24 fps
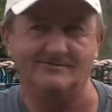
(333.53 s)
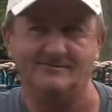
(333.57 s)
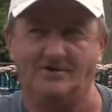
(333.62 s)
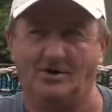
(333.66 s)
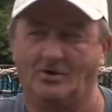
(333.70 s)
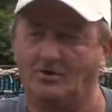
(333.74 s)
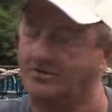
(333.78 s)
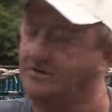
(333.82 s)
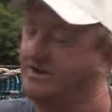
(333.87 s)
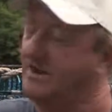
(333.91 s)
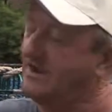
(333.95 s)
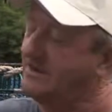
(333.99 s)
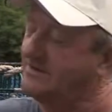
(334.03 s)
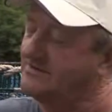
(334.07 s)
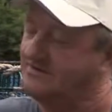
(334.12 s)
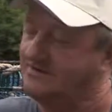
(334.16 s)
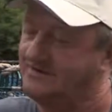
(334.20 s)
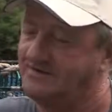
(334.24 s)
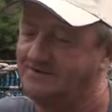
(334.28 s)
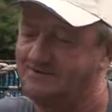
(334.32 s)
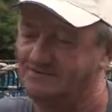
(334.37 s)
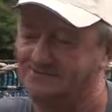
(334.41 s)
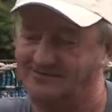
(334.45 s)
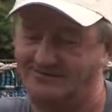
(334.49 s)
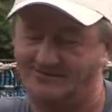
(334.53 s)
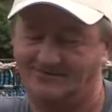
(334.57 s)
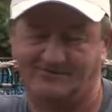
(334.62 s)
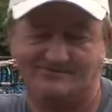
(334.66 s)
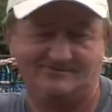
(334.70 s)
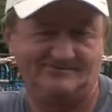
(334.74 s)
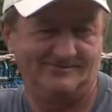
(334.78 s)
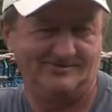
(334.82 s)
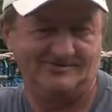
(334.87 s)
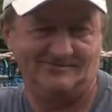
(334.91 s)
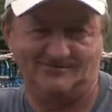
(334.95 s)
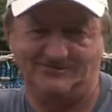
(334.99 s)
No texting. No,
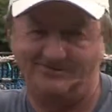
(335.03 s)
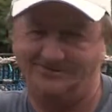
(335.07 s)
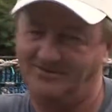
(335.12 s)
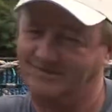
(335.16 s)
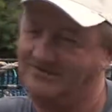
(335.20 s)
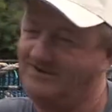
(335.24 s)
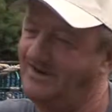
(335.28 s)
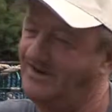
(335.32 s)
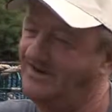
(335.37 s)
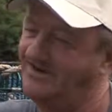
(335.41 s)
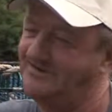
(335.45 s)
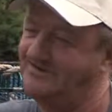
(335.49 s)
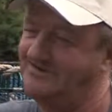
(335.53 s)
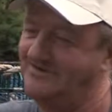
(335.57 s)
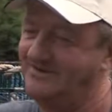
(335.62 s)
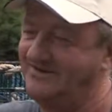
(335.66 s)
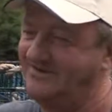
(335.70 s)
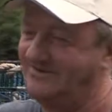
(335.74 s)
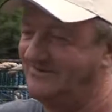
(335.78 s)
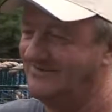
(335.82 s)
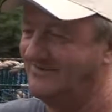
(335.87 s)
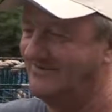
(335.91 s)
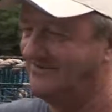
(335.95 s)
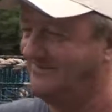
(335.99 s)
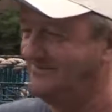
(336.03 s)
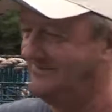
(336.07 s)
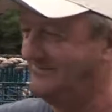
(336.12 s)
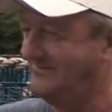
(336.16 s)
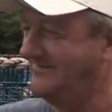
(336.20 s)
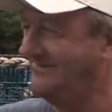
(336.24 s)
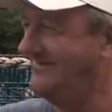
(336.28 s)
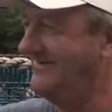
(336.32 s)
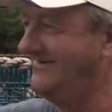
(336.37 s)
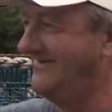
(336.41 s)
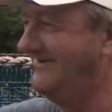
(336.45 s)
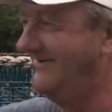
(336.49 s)
you don't want to be texting or,
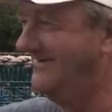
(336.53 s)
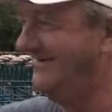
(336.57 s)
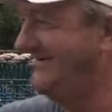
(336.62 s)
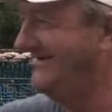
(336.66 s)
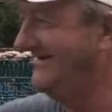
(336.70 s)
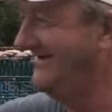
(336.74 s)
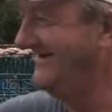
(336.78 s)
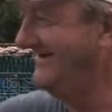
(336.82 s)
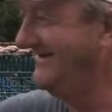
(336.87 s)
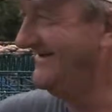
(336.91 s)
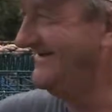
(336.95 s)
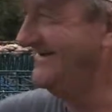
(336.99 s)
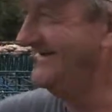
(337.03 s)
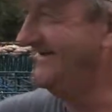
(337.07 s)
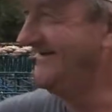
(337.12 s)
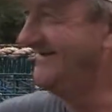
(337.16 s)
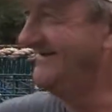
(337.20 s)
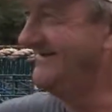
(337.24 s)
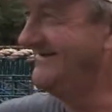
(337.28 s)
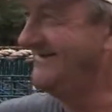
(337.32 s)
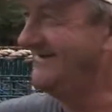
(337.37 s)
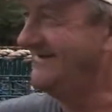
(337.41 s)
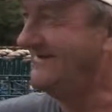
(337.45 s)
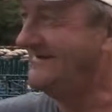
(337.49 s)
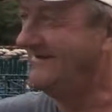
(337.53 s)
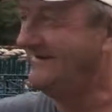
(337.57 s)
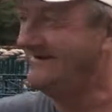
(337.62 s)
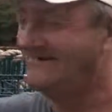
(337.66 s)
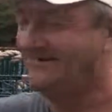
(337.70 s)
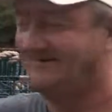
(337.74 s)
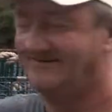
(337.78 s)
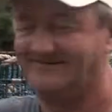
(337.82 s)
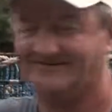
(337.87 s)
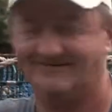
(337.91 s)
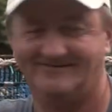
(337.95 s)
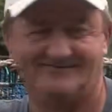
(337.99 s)
yeah,
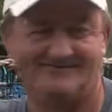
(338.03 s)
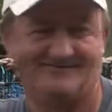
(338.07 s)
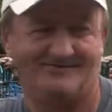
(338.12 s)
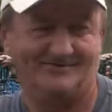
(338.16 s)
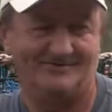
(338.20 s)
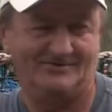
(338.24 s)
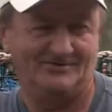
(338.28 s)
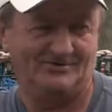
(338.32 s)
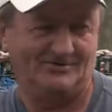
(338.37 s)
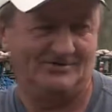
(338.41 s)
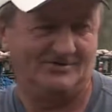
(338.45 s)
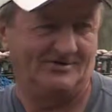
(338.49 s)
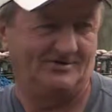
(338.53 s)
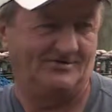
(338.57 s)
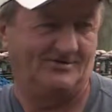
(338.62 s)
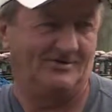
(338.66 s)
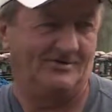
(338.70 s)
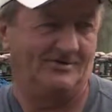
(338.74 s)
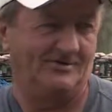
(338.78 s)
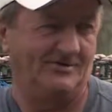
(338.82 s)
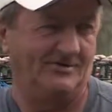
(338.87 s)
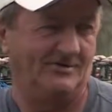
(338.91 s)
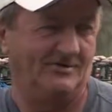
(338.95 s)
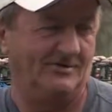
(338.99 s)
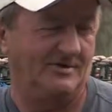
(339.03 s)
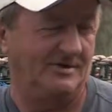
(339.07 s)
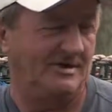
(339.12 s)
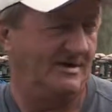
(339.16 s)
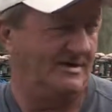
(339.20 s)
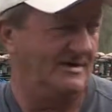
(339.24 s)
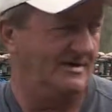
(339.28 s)
for sure when you're doing it.